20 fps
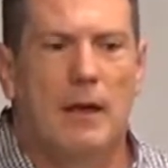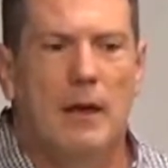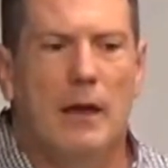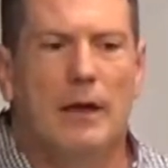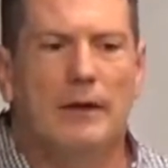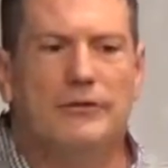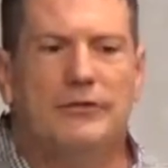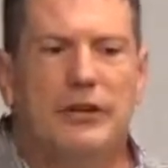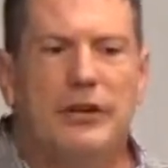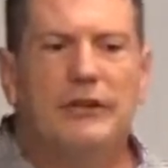
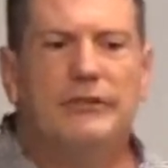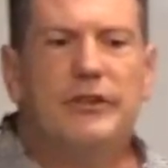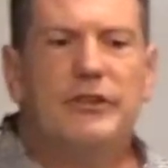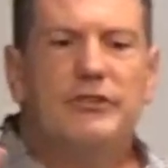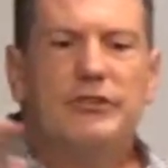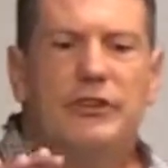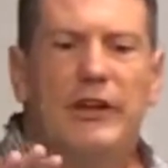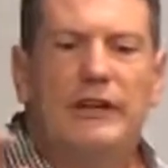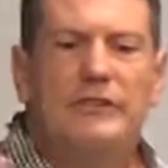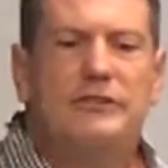And
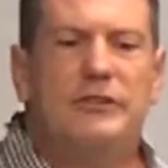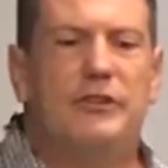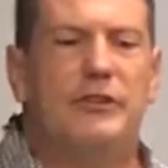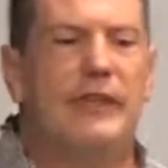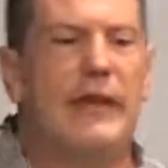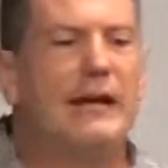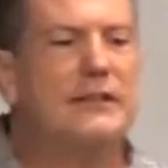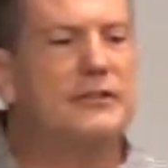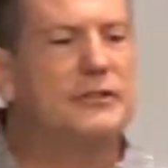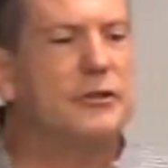Jesus says to
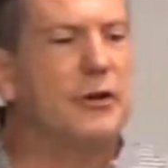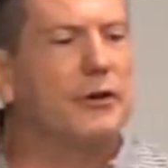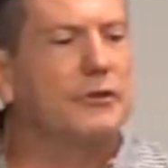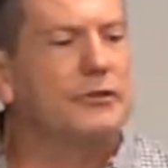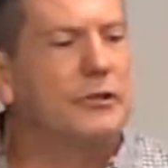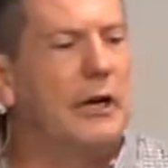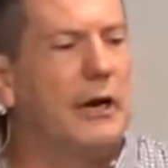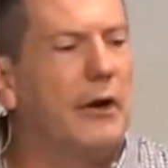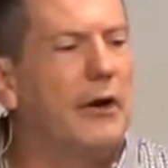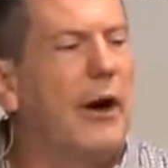that
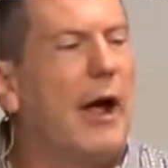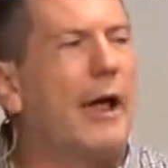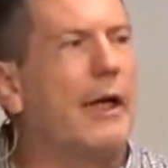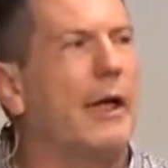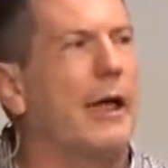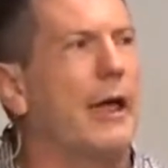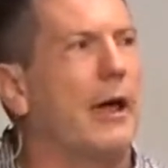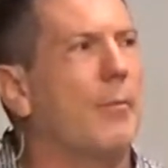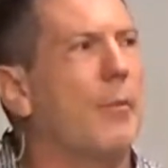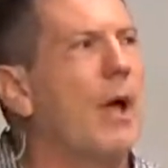church, Here I
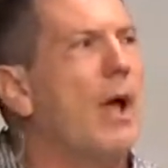am.